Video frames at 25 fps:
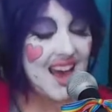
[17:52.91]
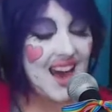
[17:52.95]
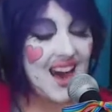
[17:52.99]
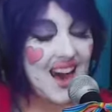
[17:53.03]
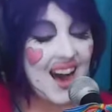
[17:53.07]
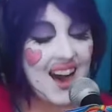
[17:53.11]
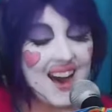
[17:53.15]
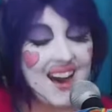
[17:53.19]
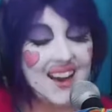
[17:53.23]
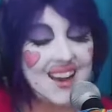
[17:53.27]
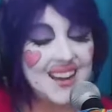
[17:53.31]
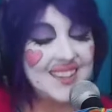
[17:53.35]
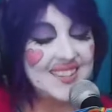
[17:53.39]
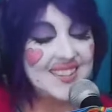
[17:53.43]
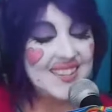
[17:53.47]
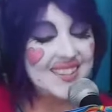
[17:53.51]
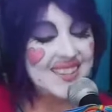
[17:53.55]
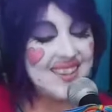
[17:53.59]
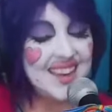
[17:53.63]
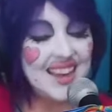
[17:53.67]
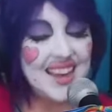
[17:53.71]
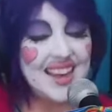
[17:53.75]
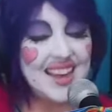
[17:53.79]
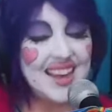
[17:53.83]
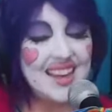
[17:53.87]
hearts
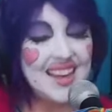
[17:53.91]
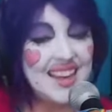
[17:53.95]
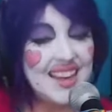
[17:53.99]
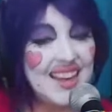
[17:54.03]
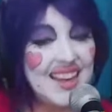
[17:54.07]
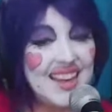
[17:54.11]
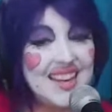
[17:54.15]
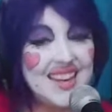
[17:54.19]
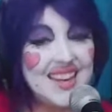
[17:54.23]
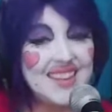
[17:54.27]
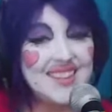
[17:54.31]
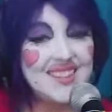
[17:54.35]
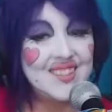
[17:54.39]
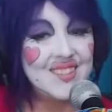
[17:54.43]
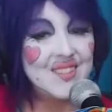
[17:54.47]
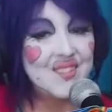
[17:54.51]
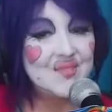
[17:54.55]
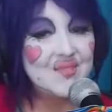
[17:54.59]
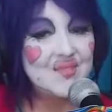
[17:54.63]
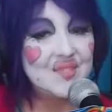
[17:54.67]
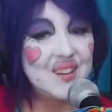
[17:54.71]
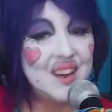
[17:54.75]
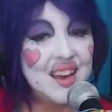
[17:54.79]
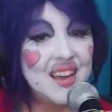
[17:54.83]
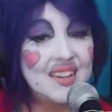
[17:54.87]
and heads
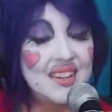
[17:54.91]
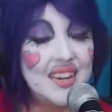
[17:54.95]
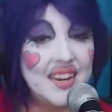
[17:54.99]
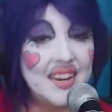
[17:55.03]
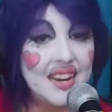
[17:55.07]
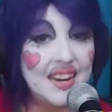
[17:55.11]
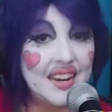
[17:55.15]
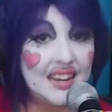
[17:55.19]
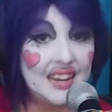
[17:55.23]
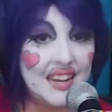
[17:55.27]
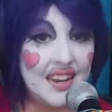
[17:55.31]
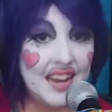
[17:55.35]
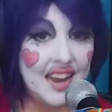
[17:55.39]
swaying,